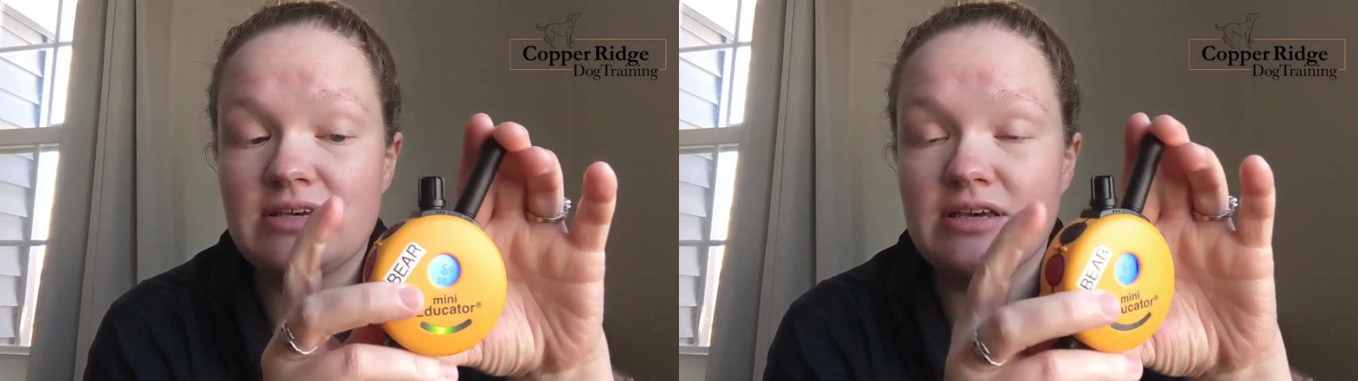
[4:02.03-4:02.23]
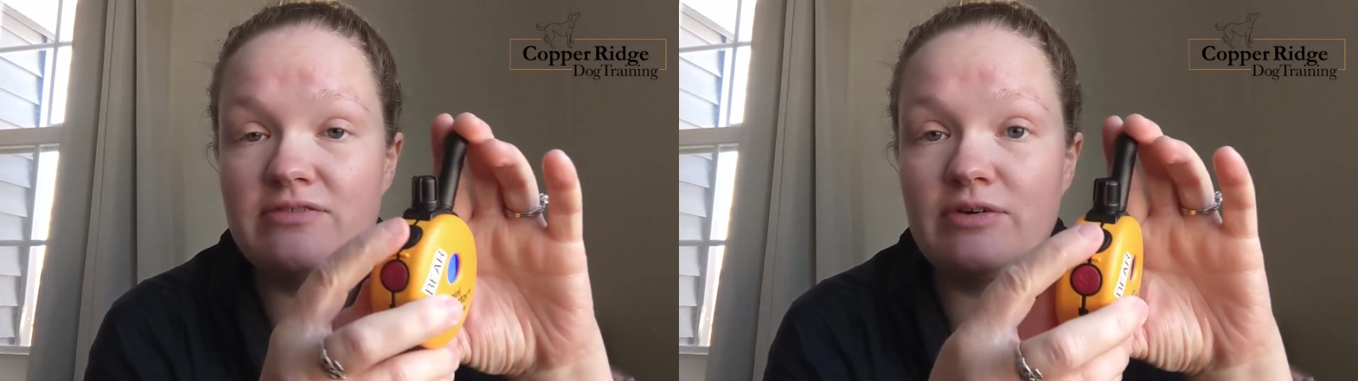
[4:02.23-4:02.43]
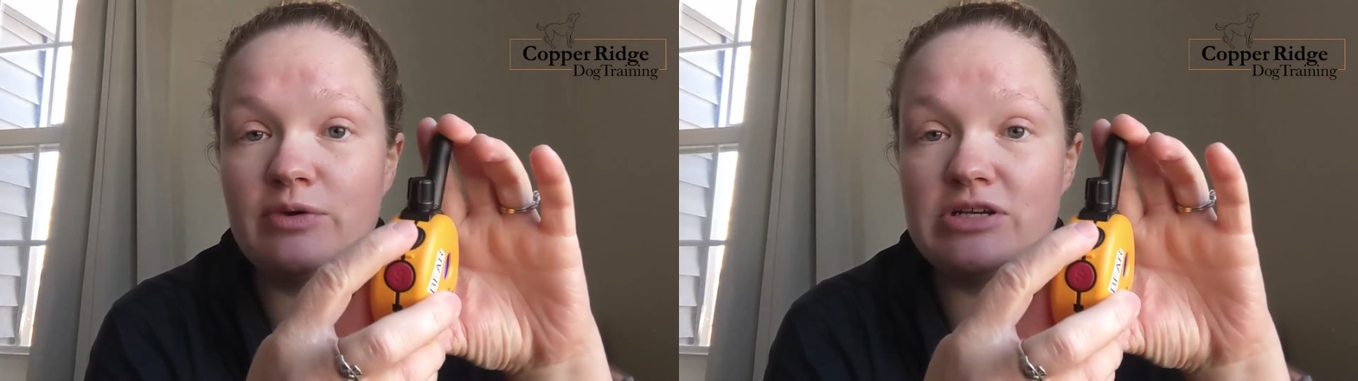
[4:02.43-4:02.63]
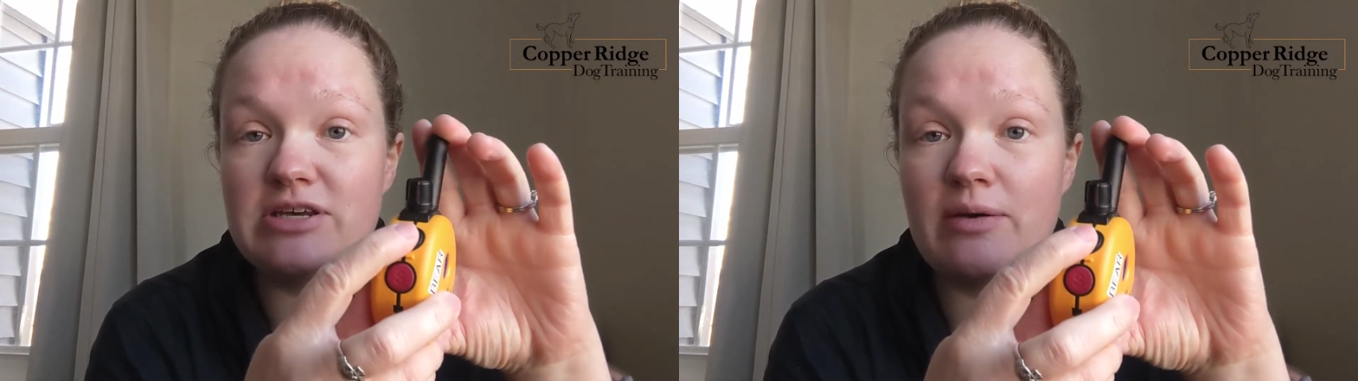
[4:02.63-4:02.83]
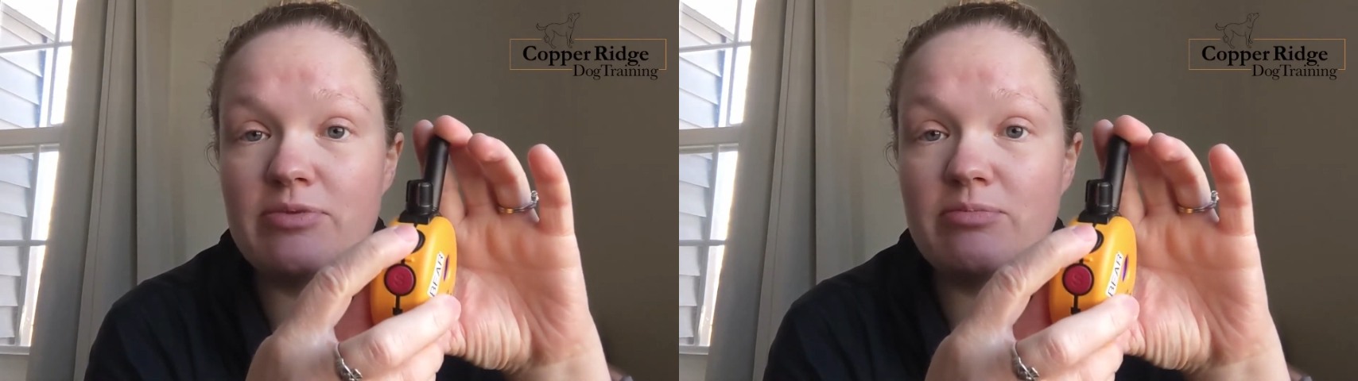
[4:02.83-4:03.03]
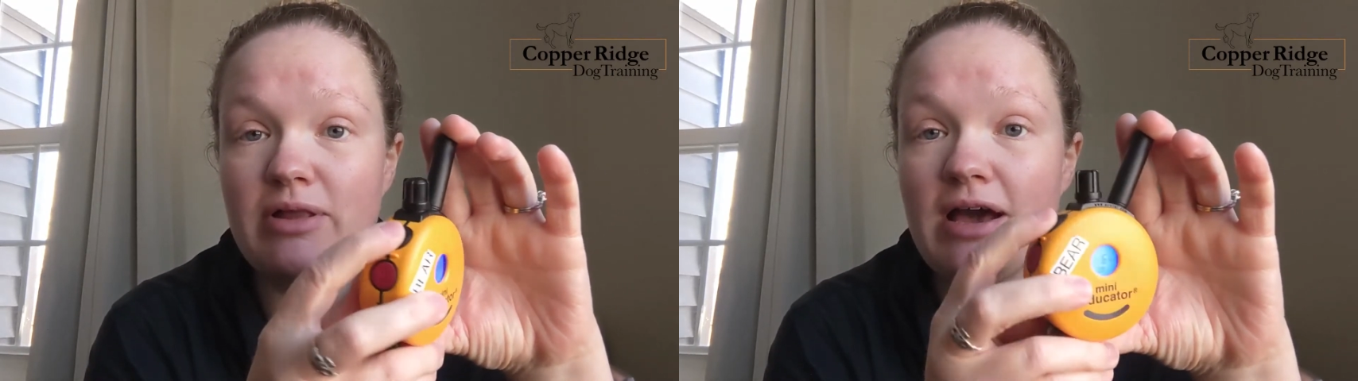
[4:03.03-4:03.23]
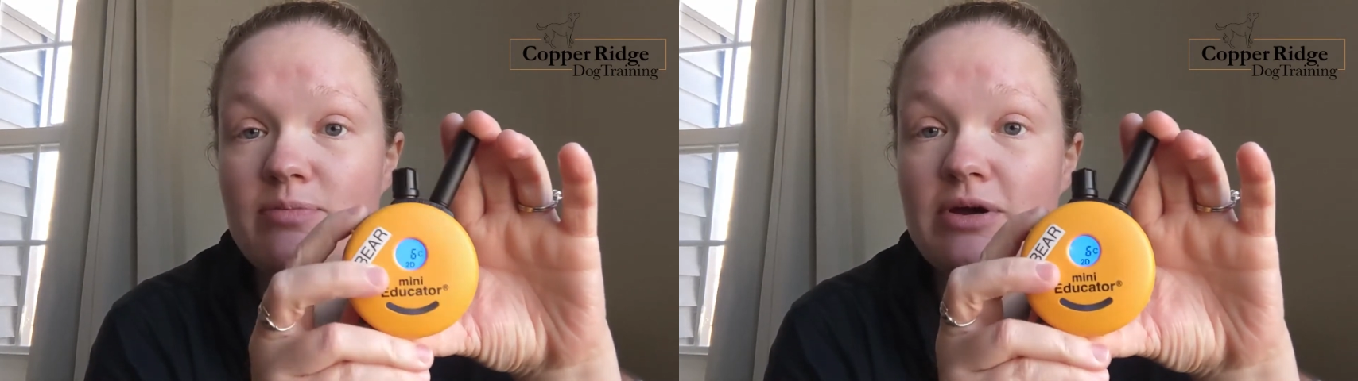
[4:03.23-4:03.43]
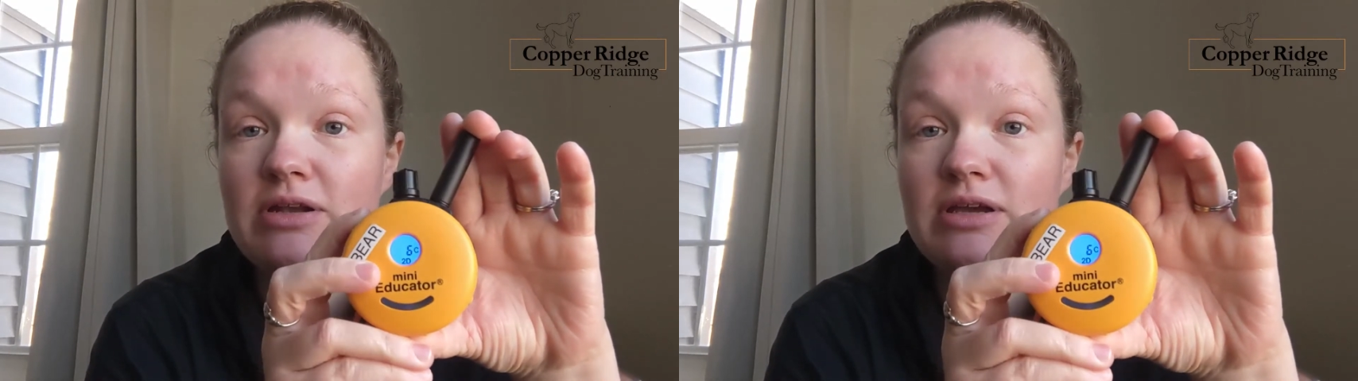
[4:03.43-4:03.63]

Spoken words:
If I were to tap the black button